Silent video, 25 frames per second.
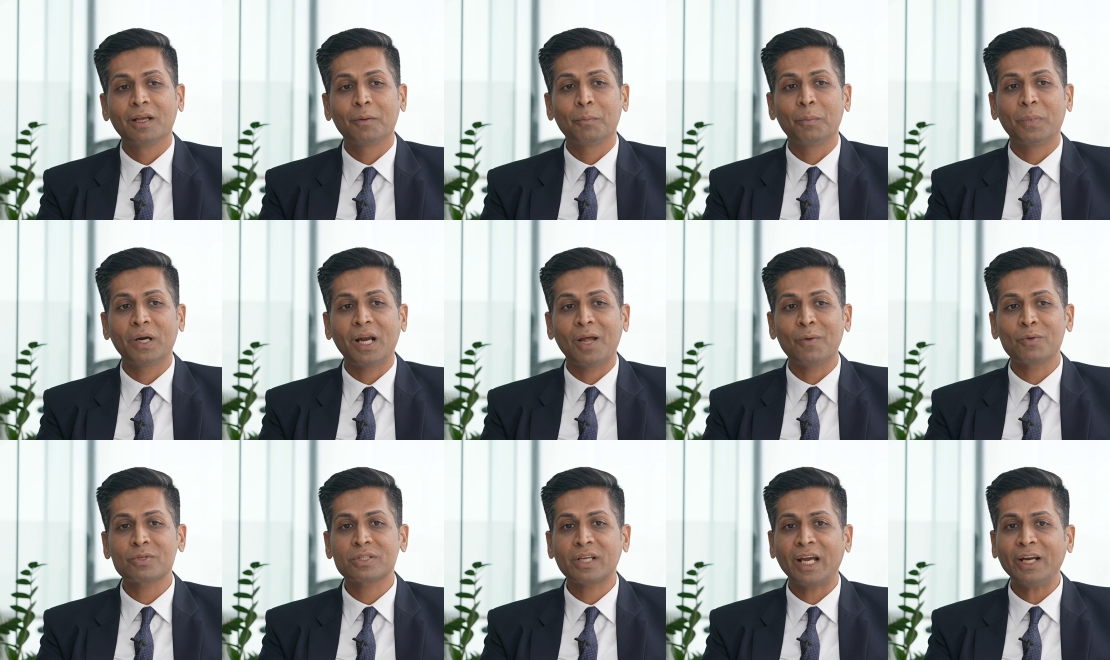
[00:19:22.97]
But
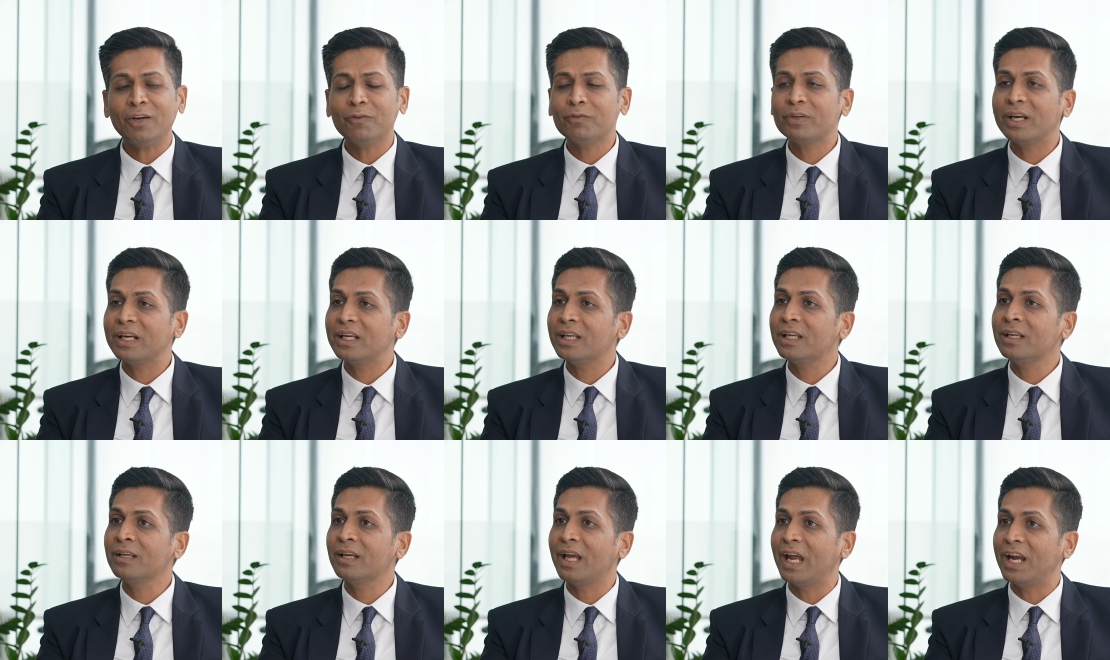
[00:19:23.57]
I was kind of
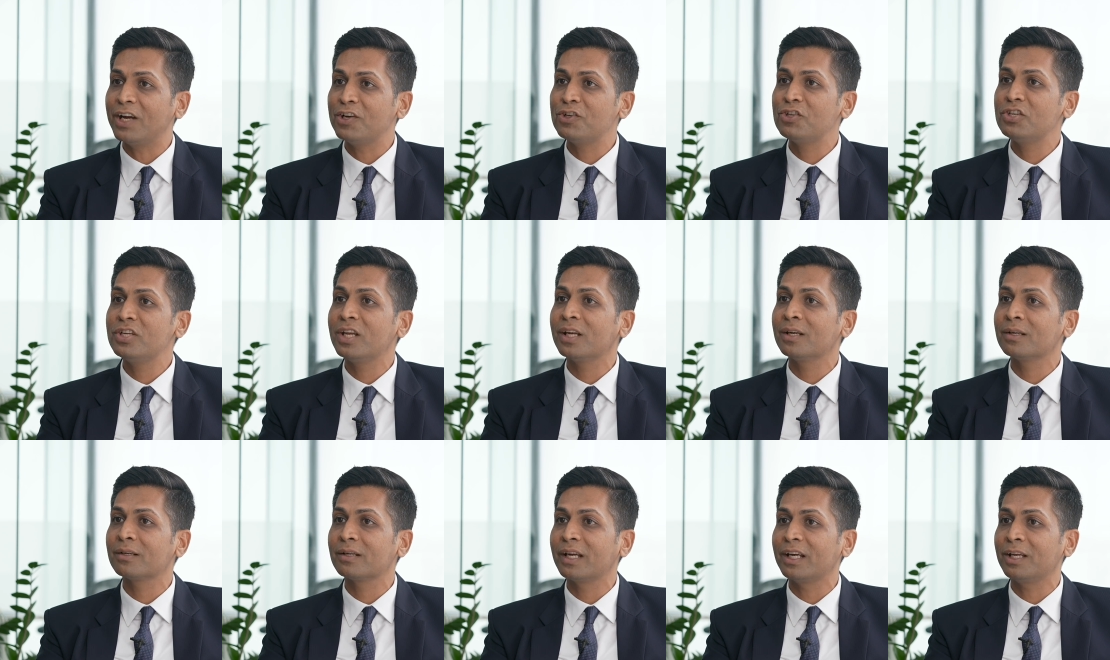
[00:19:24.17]
getting edgy
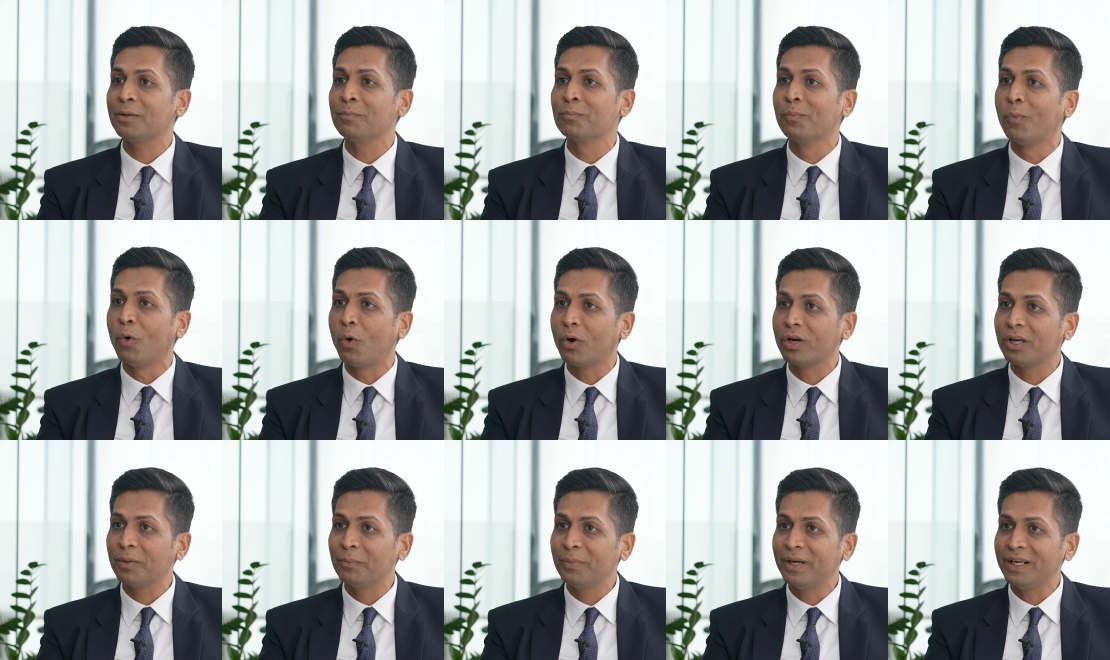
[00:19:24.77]
and getting
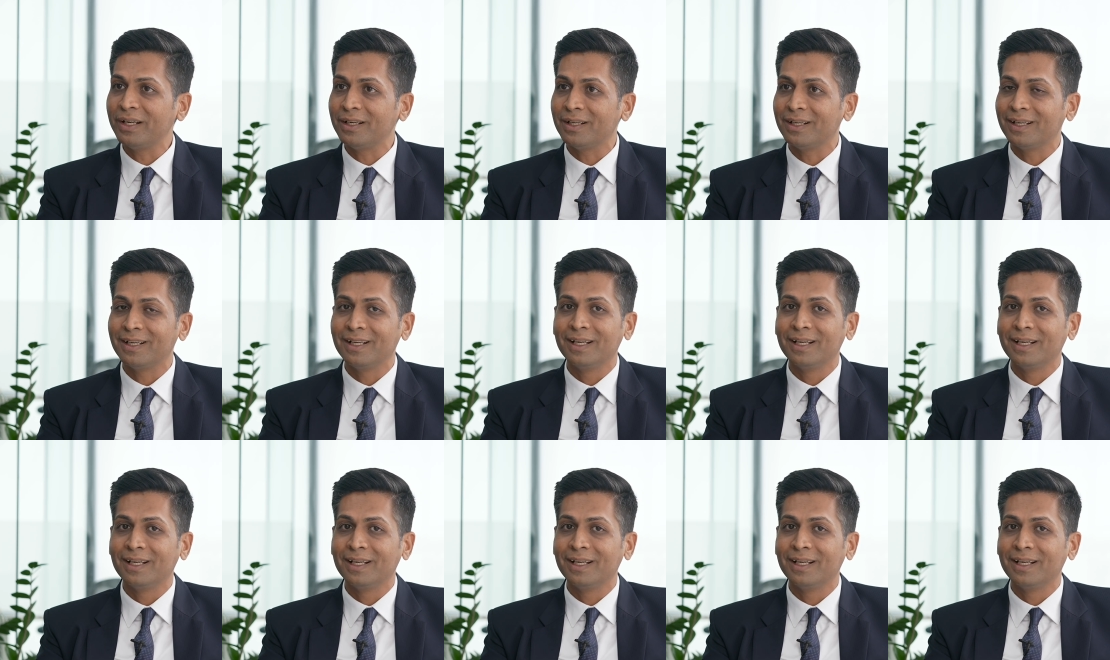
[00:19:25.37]
bored a bit.